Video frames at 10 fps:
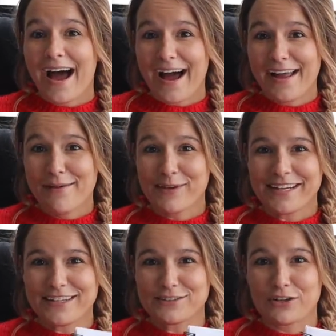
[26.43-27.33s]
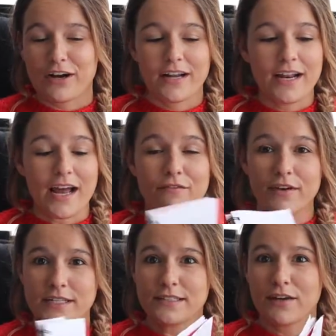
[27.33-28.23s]
I am gonna get started. I've
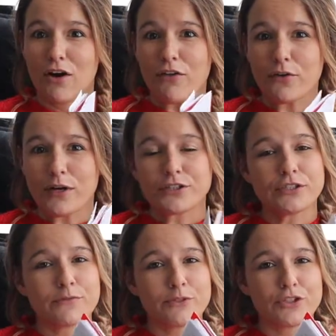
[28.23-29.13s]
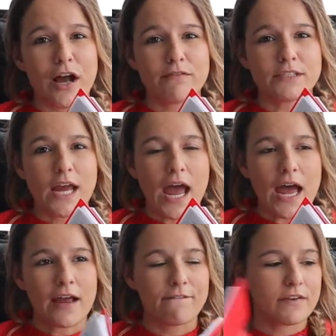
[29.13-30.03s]
written down all the questions from the travel
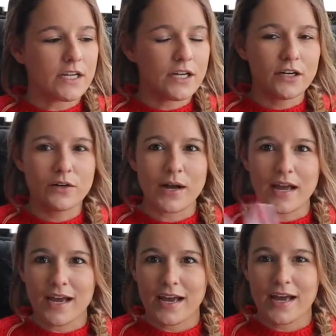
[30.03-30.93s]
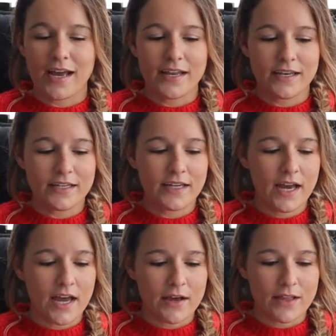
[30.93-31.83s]
tag video and
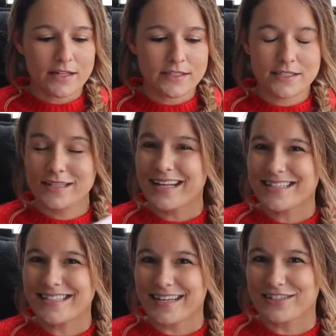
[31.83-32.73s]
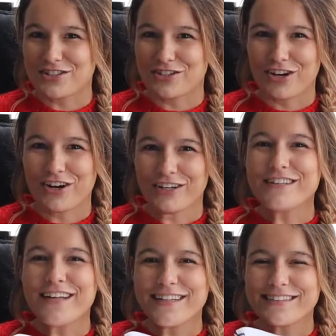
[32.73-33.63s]
yeah, let's let's get
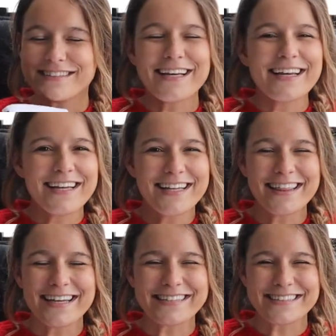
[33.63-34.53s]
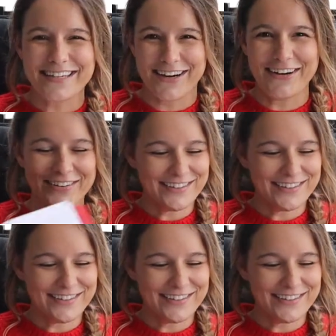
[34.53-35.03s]
started. Let's let's go.